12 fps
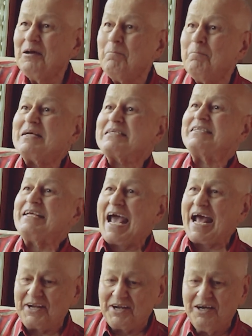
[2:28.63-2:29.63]

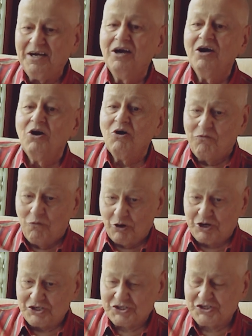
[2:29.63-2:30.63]
messianic
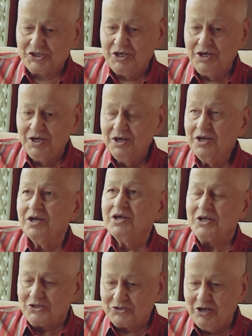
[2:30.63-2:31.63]
focus.
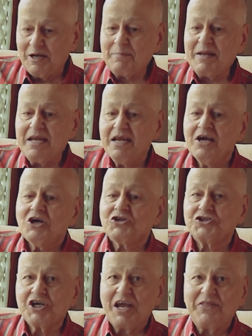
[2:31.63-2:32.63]
So let me
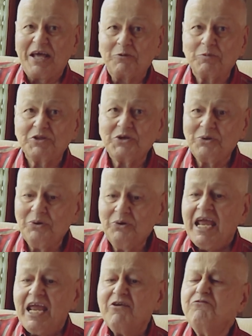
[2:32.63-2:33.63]
share that with you.
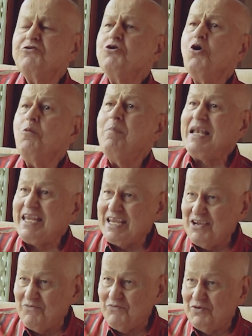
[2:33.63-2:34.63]
If you
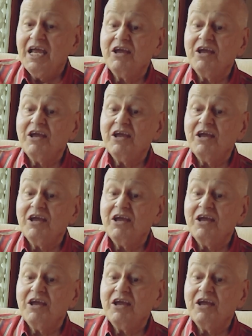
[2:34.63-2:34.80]
believe